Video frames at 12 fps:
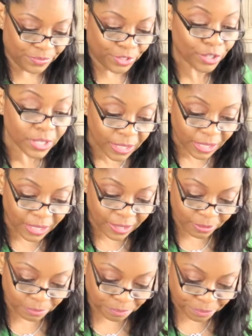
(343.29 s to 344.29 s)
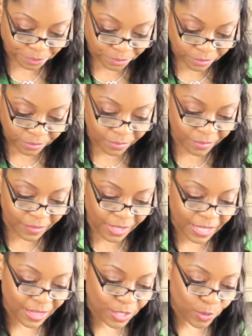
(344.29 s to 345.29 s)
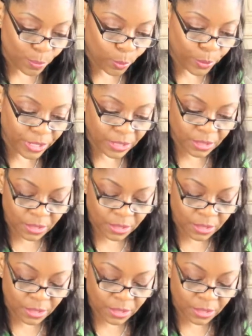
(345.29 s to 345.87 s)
cooking at this point.